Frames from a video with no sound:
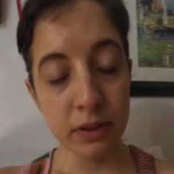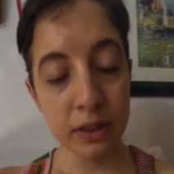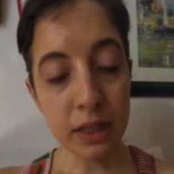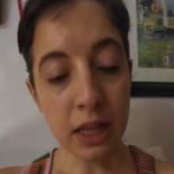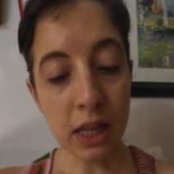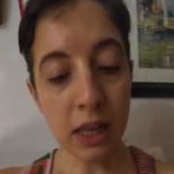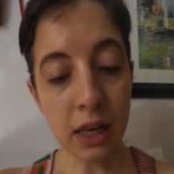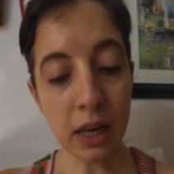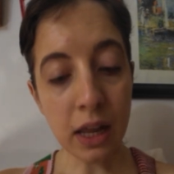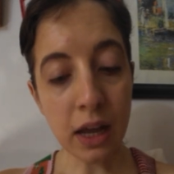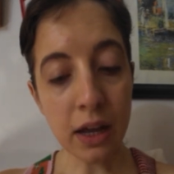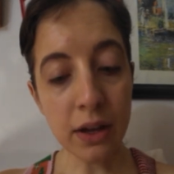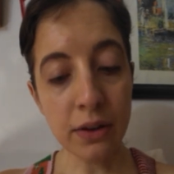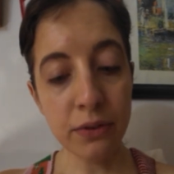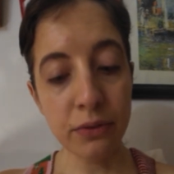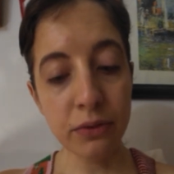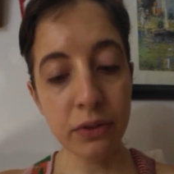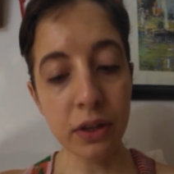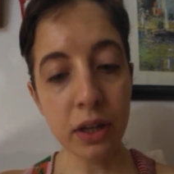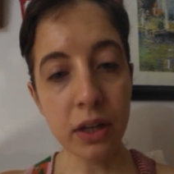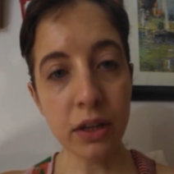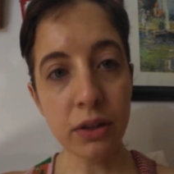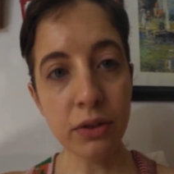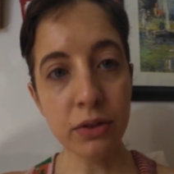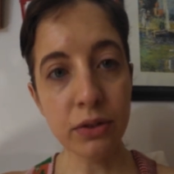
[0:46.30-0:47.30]
life
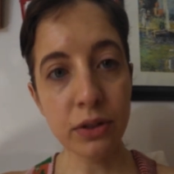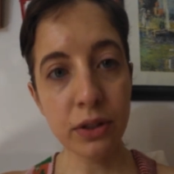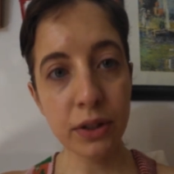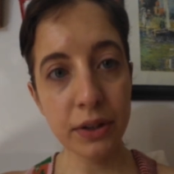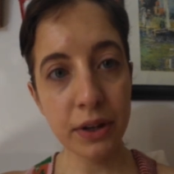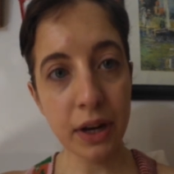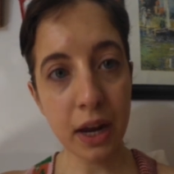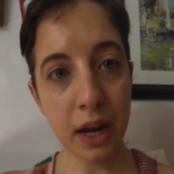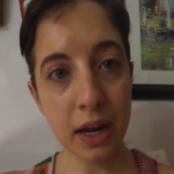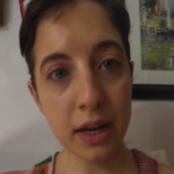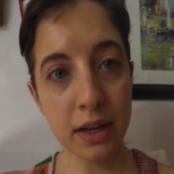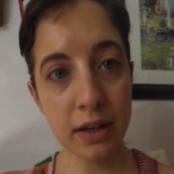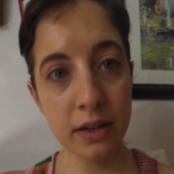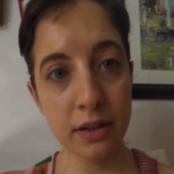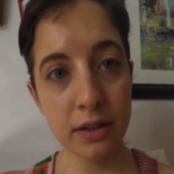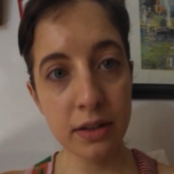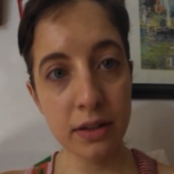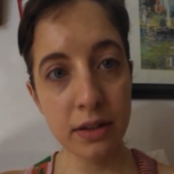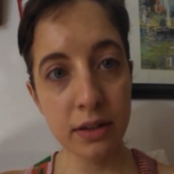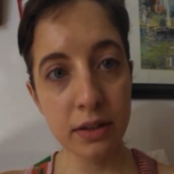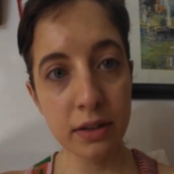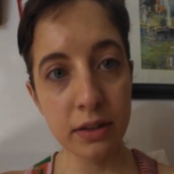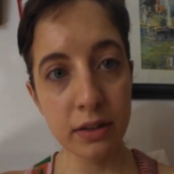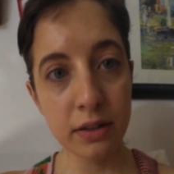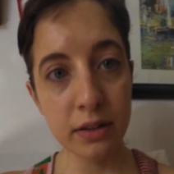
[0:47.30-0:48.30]
that you
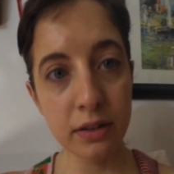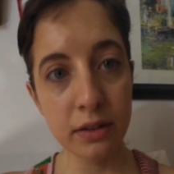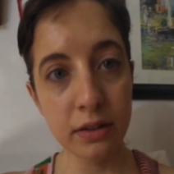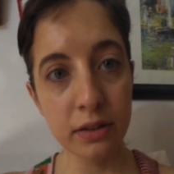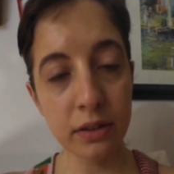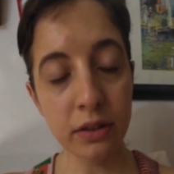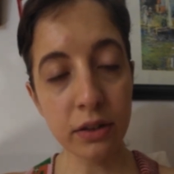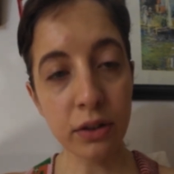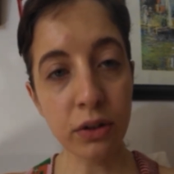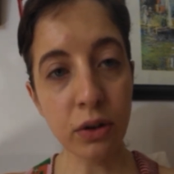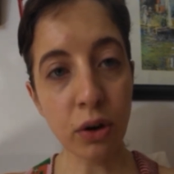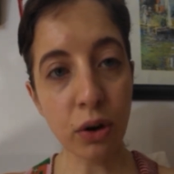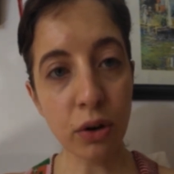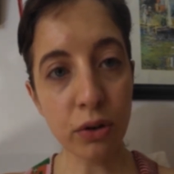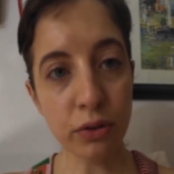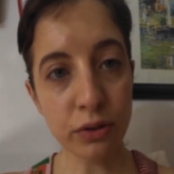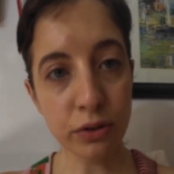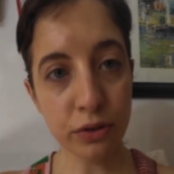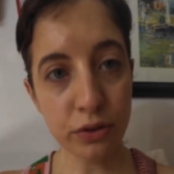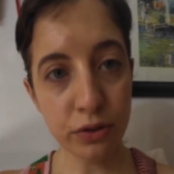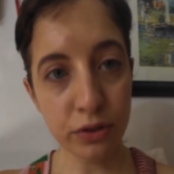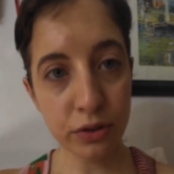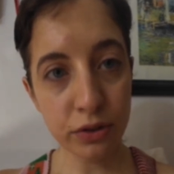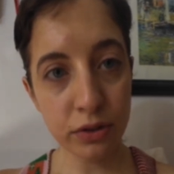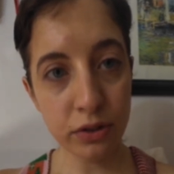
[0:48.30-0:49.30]
create, the
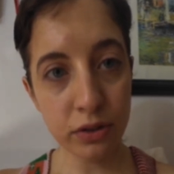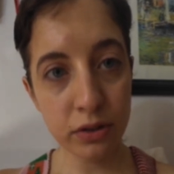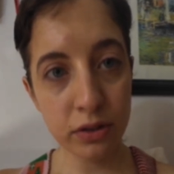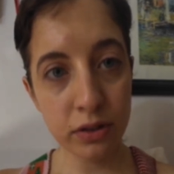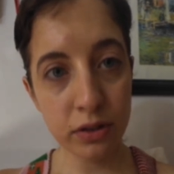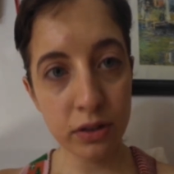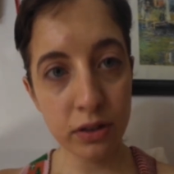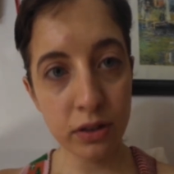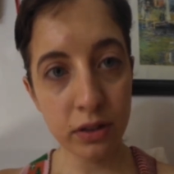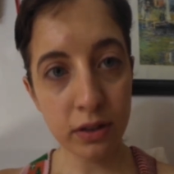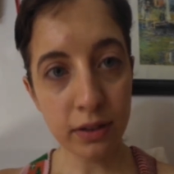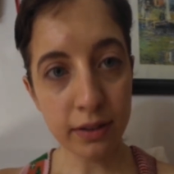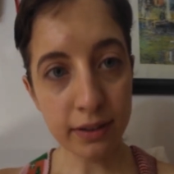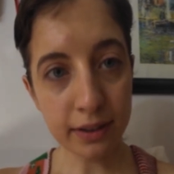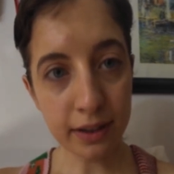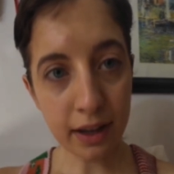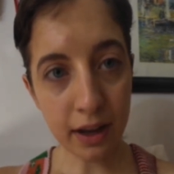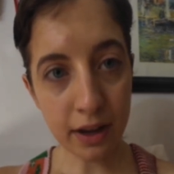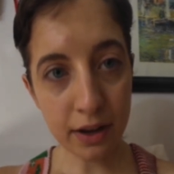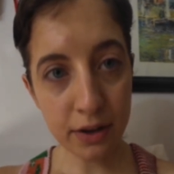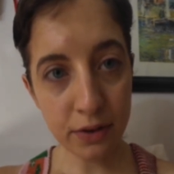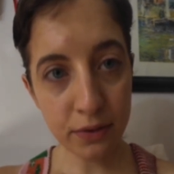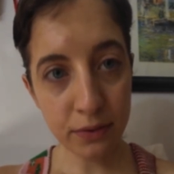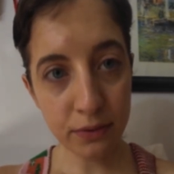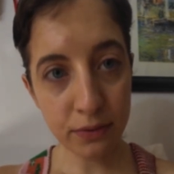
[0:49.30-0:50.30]
conscious
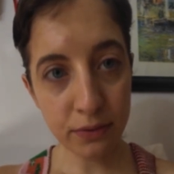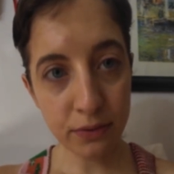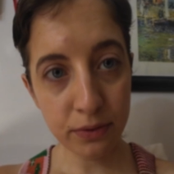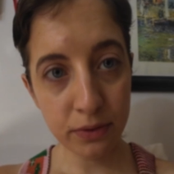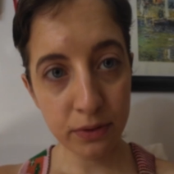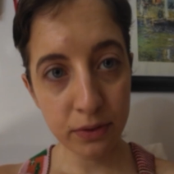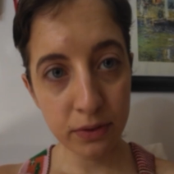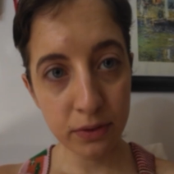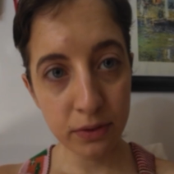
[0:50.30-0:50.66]
life,